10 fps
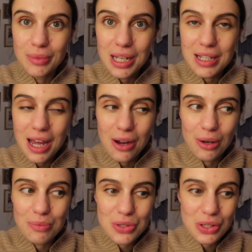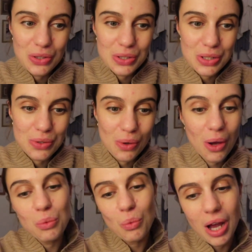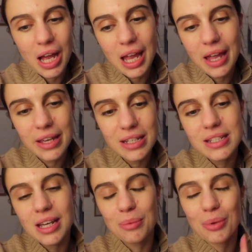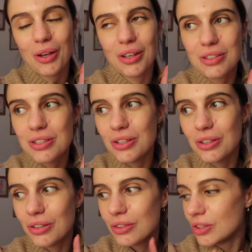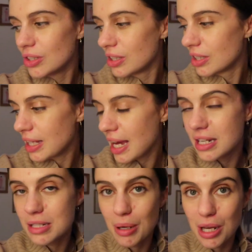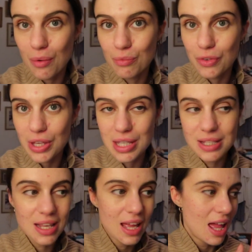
and now I'm just going to unwind I'm going to get into my comfies